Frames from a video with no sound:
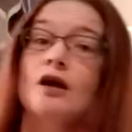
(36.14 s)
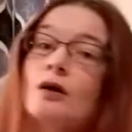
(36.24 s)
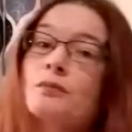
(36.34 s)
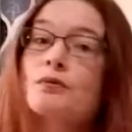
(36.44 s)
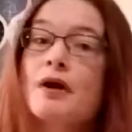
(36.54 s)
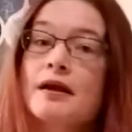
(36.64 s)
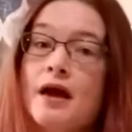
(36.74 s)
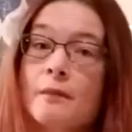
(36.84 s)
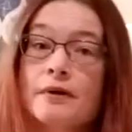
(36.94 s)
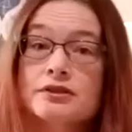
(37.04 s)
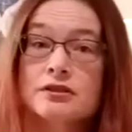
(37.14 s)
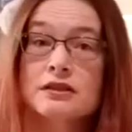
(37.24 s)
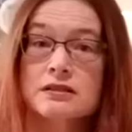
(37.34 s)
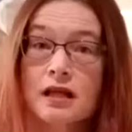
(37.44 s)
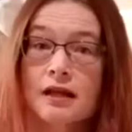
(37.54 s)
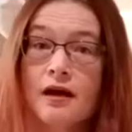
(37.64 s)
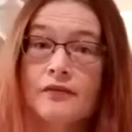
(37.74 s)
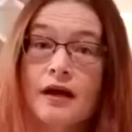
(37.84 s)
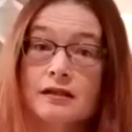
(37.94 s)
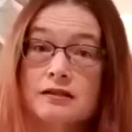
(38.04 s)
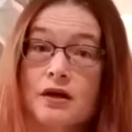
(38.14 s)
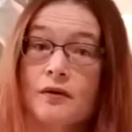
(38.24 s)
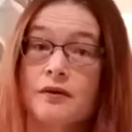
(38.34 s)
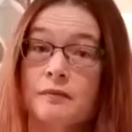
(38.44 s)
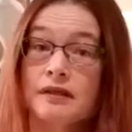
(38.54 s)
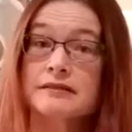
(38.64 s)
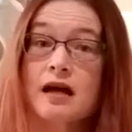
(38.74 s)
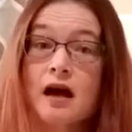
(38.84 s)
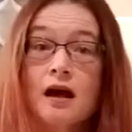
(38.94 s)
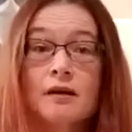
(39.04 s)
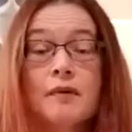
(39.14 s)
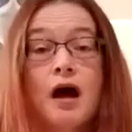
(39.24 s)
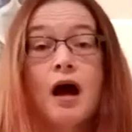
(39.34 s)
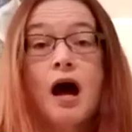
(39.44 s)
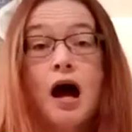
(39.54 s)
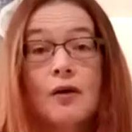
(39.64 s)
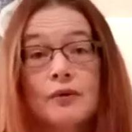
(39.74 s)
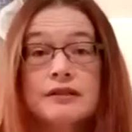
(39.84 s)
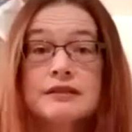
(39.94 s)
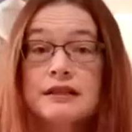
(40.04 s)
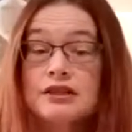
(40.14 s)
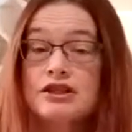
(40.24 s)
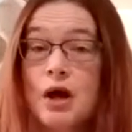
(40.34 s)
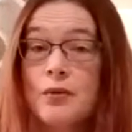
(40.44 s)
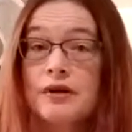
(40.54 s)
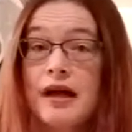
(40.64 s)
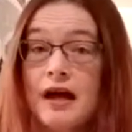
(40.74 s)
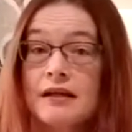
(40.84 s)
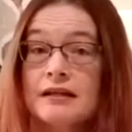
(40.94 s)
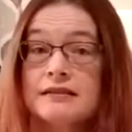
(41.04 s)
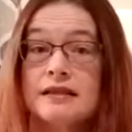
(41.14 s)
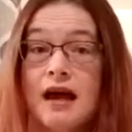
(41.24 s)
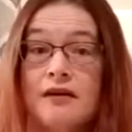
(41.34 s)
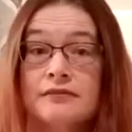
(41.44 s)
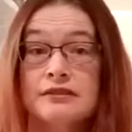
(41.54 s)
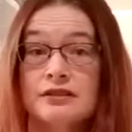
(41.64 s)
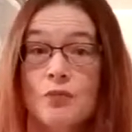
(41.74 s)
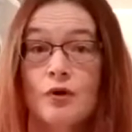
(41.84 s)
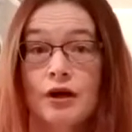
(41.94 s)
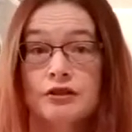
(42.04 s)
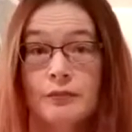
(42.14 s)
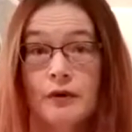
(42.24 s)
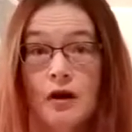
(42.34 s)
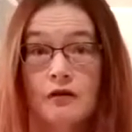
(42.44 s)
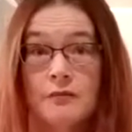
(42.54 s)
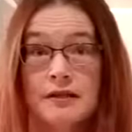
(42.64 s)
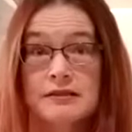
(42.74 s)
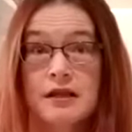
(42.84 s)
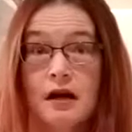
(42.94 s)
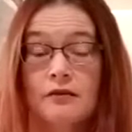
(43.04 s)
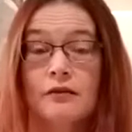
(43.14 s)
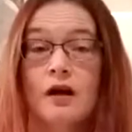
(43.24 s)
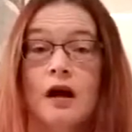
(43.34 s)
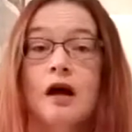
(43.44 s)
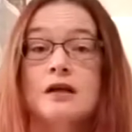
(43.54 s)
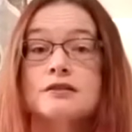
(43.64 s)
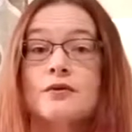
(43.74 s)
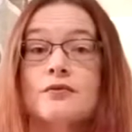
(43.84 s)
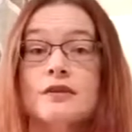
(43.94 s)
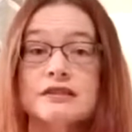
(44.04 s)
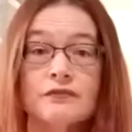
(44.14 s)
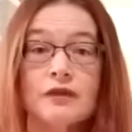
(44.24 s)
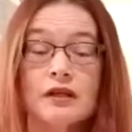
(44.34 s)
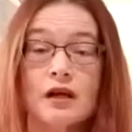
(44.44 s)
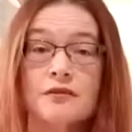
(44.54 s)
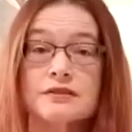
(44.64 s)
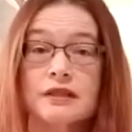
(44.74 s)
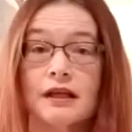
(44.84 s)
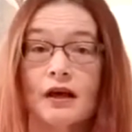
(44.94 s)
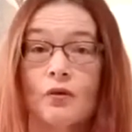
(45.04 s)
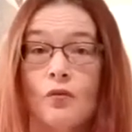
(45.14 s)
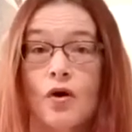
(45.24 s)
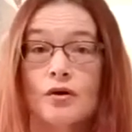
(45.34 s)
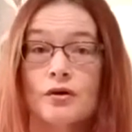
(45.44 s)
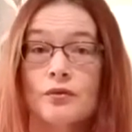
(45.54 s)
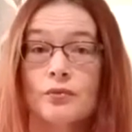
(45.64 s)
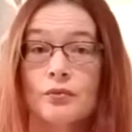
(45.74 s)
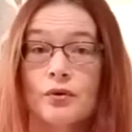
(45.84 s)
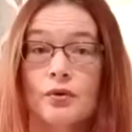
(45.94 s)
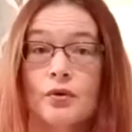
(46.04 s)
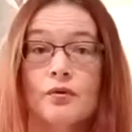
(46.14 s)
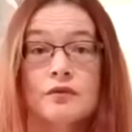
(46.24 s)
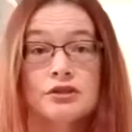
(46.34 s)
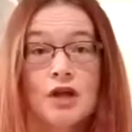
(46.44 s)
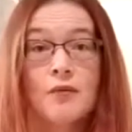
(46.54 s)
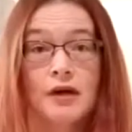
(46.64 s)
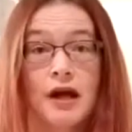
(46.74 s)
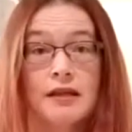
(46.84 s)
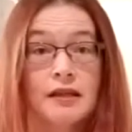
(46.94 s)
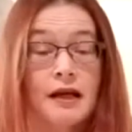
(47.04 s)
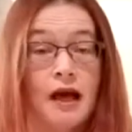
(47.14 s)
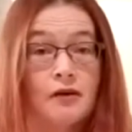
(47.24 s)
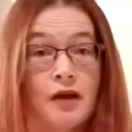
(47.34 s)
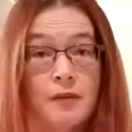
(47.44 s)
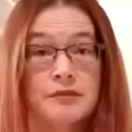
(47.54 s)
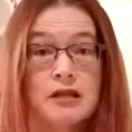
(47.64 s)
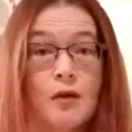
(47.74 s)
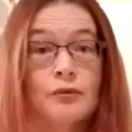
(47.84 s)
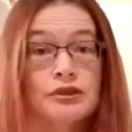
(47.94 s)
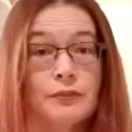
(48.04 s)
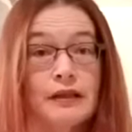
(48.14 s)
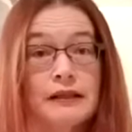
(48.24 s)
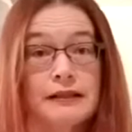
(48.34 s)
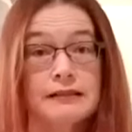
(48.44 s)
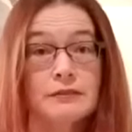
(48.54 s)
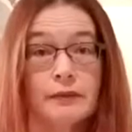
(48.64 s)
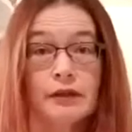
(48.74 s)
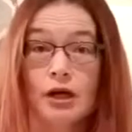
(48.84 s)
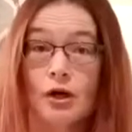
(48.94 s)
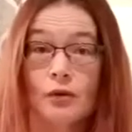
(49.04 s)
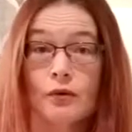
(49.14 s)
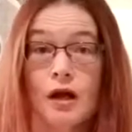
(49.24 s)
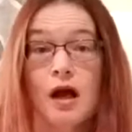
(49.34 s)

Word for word: but right now budget doesn't allow that. So in the meantime, I wanted to get a shower caddy to have somewhere to put all of my stuff. So this video is gonna kind of walk you through the shower caddy that I got on Amazon, which will be linked below.